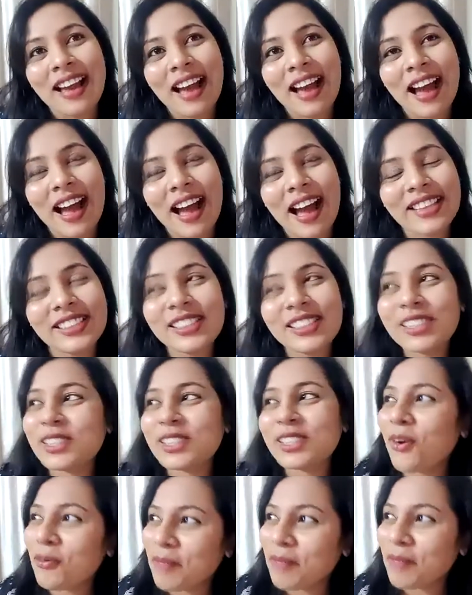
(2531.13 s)
I just
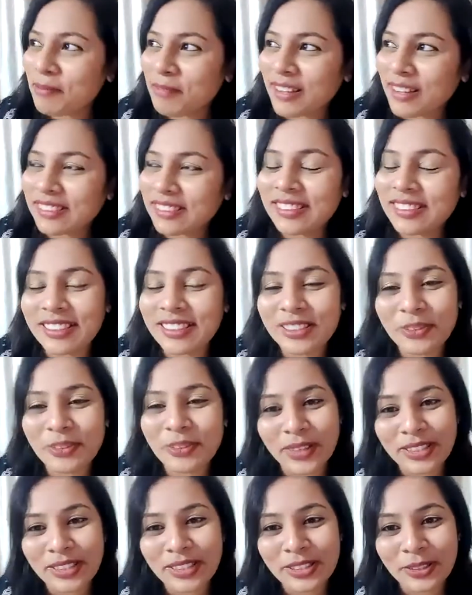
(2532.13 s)
saw my mother near the
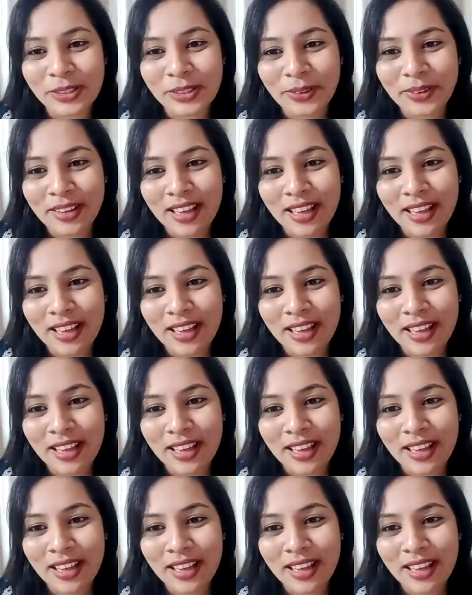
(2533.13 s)
window